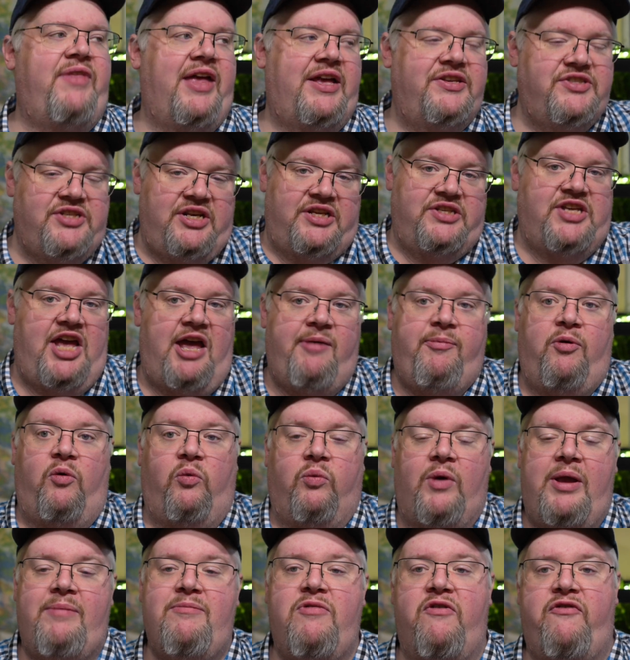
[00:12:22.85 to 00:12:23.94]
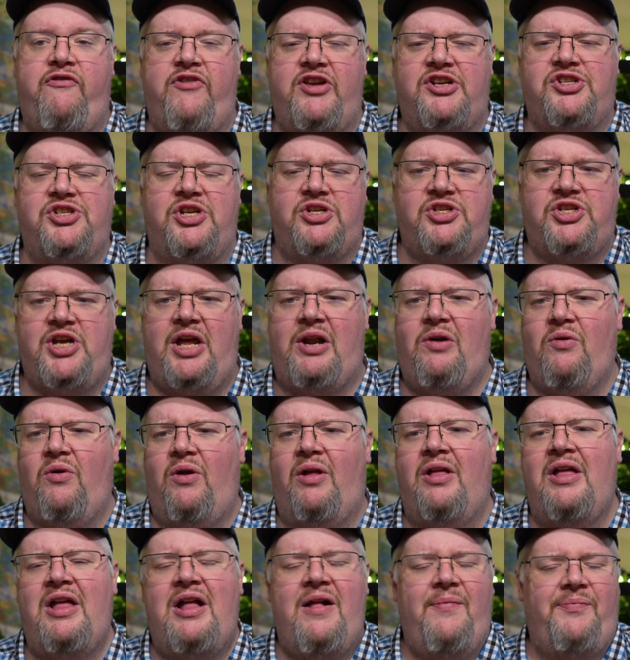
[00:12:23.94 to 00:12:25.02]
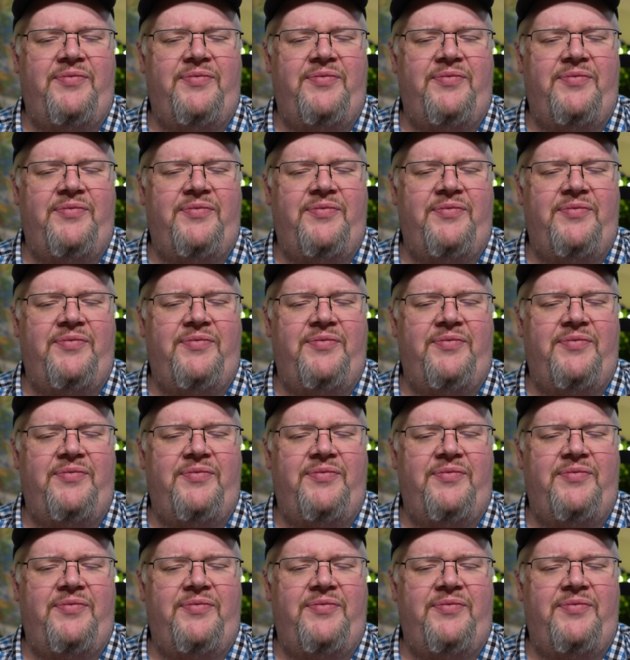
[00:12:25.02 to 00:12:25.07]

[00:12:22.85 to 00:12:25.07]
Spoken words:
As an example, rainbow fish in general,